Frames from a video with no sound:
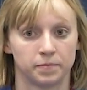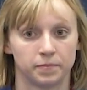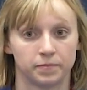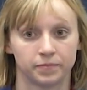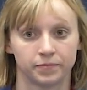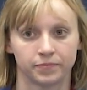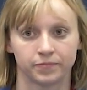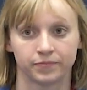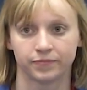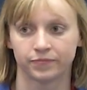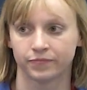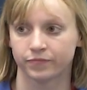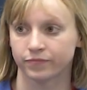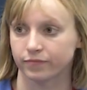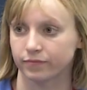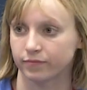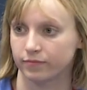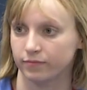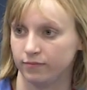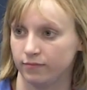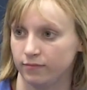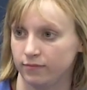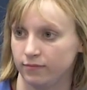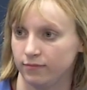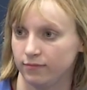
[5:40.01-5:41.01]
Uh, for
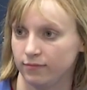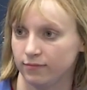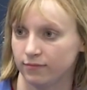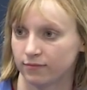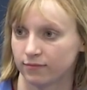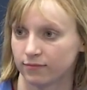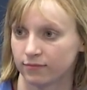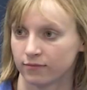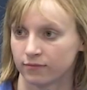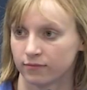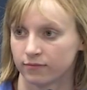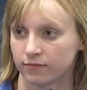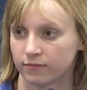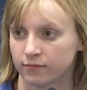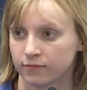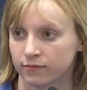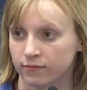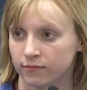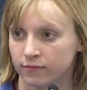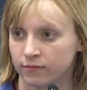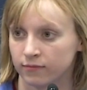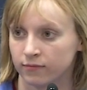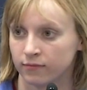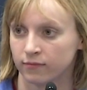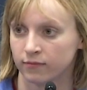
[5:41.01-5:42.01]
Sports Illustrated
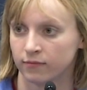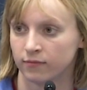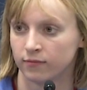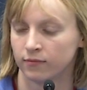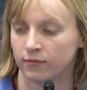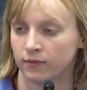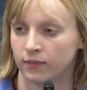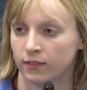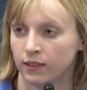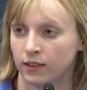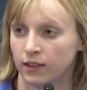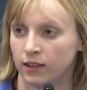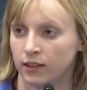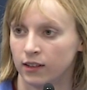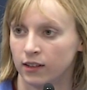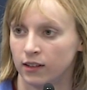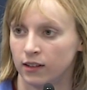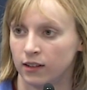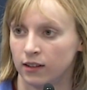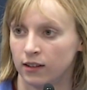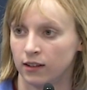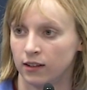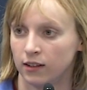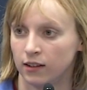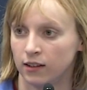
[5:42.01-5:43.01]
Kids, what made you
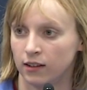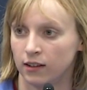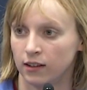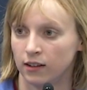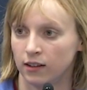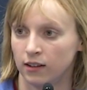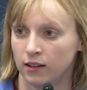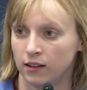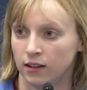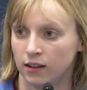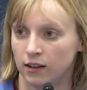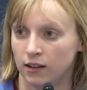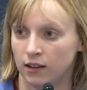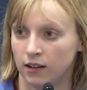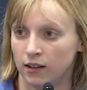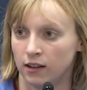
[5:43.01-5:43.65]
want to start swimming?